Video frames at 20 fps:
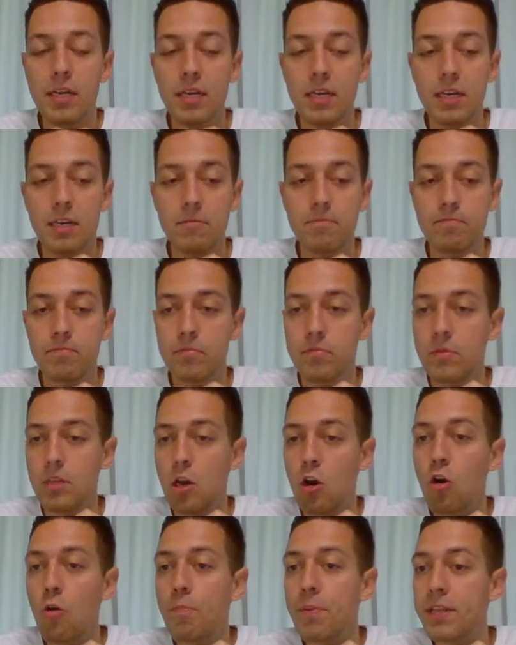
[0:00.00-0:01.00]
uh,
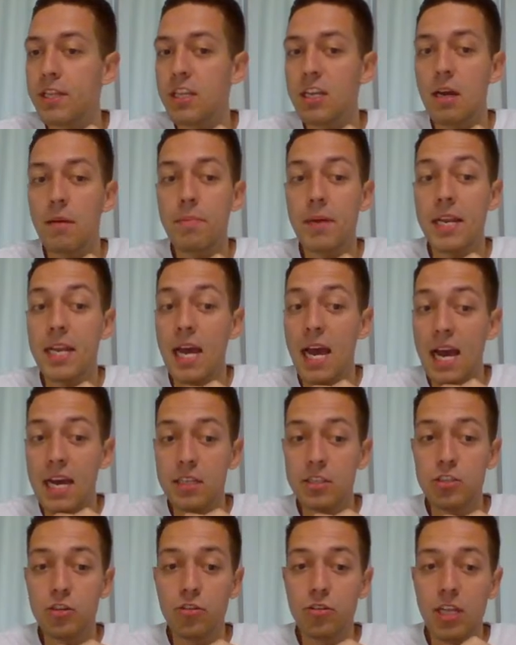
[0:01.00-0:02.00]
open them up and
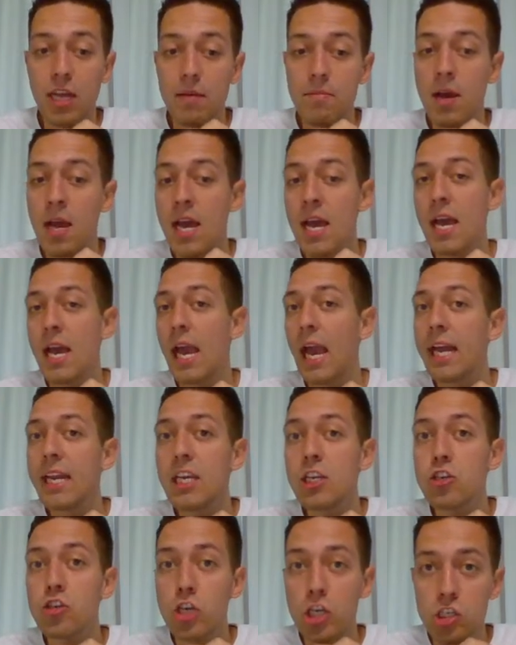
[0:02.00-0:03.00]
answer them. Any
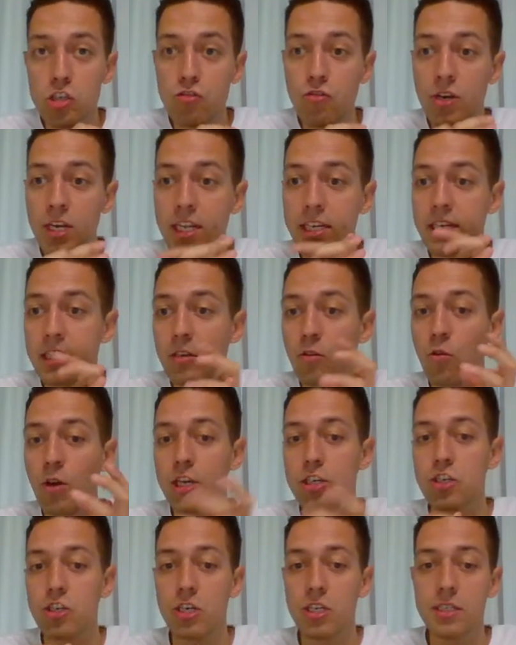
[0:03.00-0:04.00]
chess related
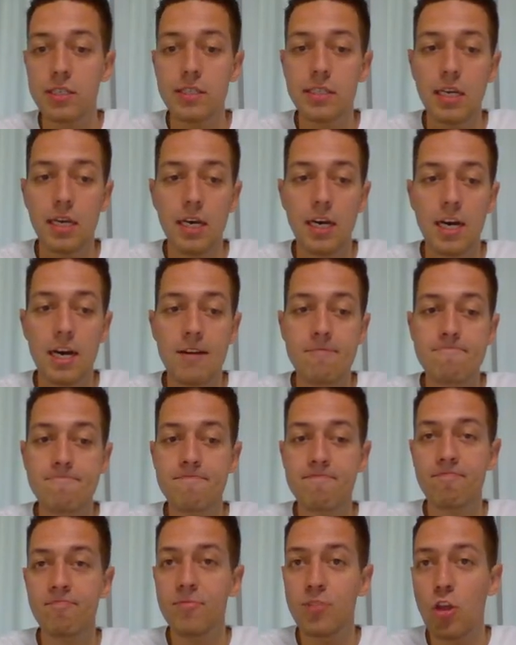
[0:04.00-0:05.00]
questions, um,
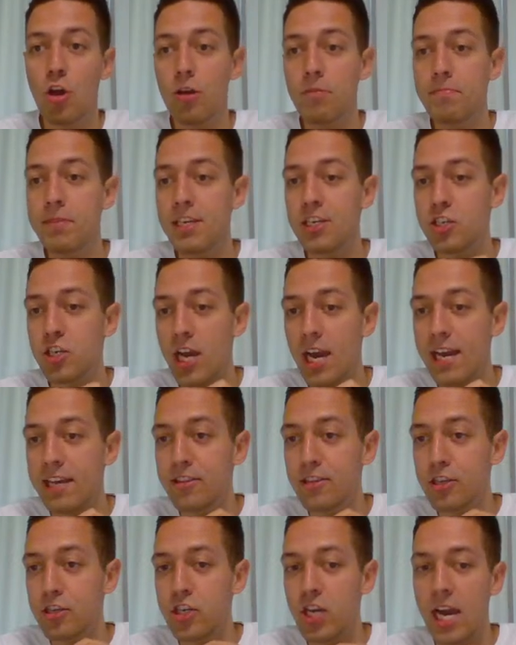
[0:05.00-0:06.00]
don't be shy in
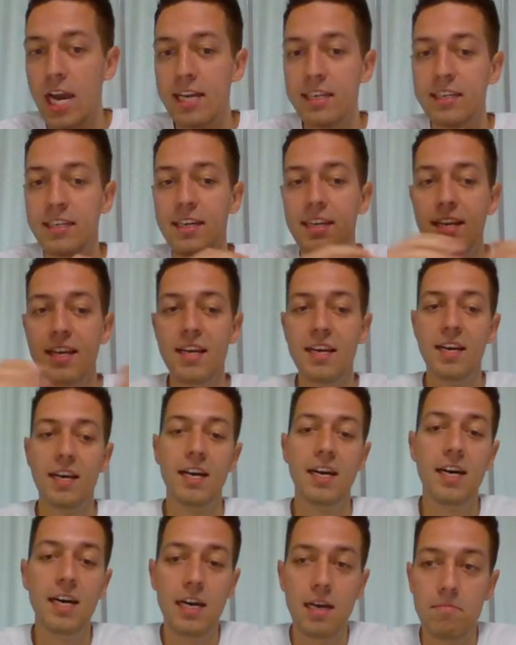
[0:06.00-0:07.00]
the chat.
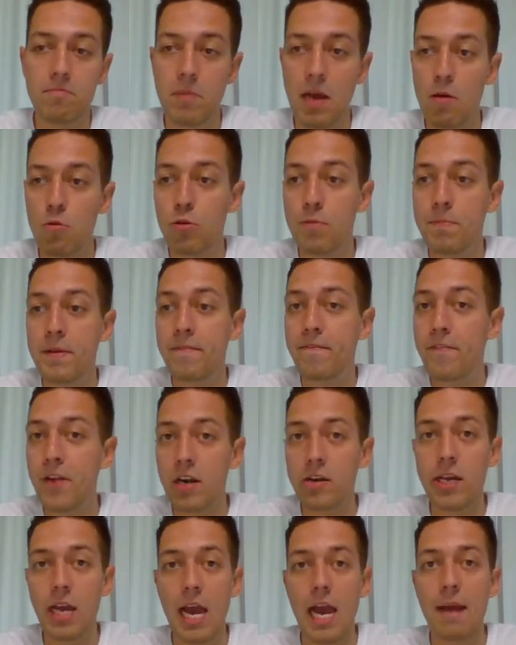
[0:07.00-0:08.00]
Uh, I would be
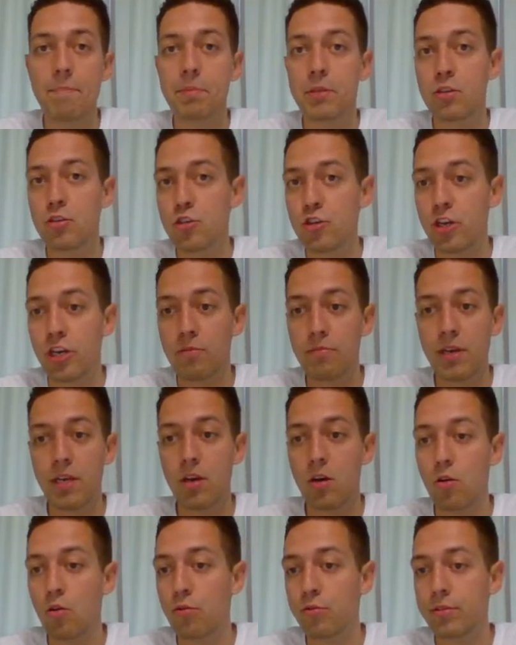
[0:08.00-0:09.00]
very happy to share my
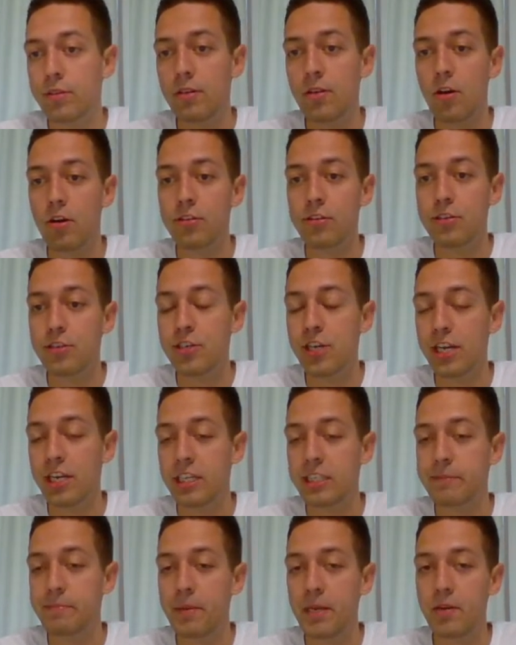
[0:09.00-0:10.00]
own knowledge and
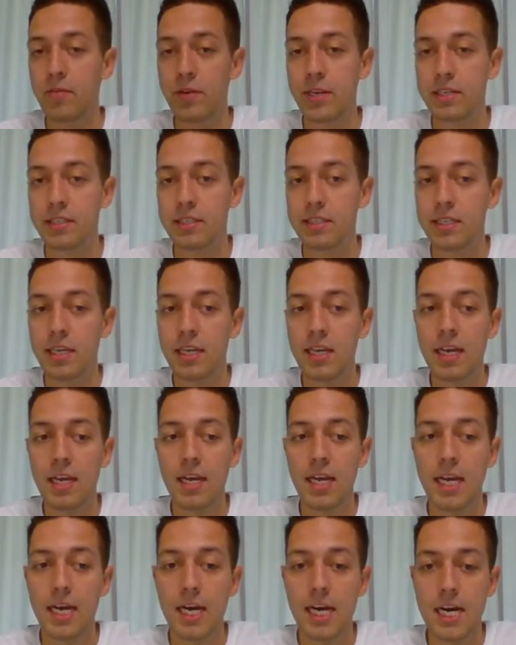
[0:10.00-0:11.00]
experience
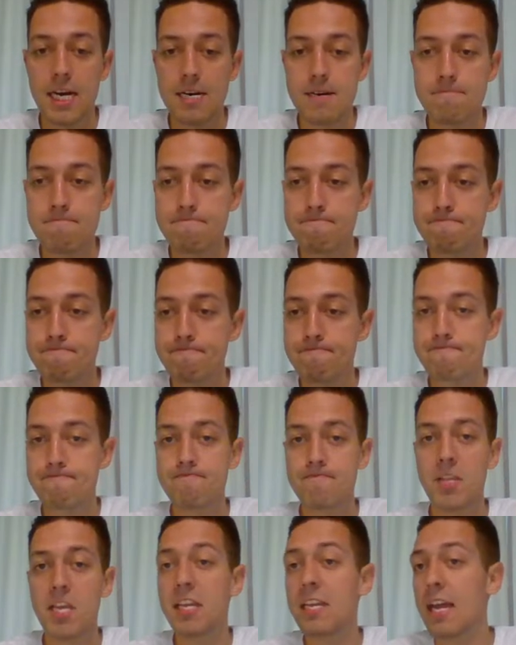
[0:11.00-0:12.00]
um,
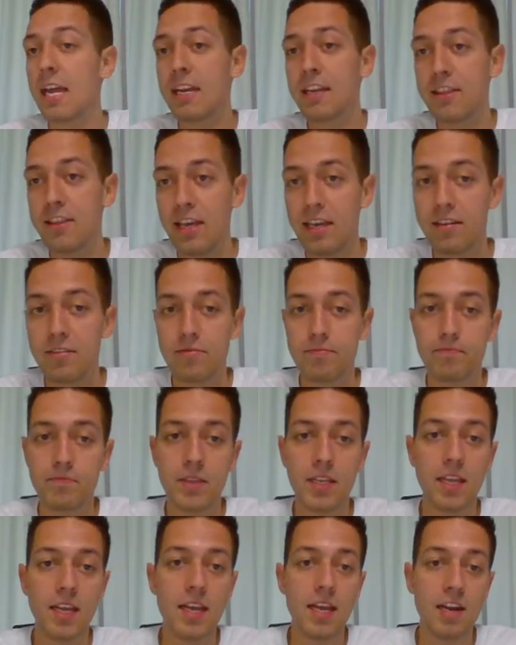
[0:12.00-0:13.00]
in anything
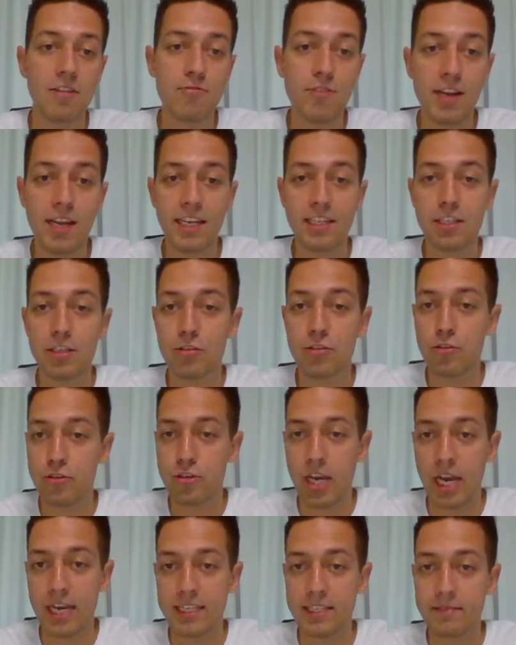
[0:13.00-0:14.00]
related to
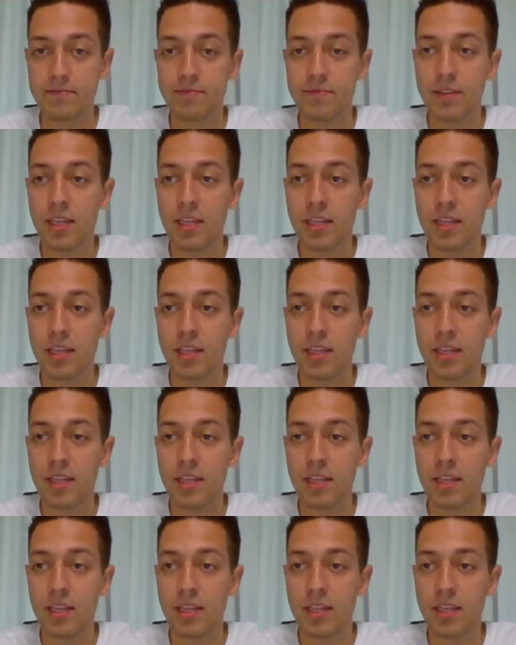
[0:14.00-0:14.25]
chess.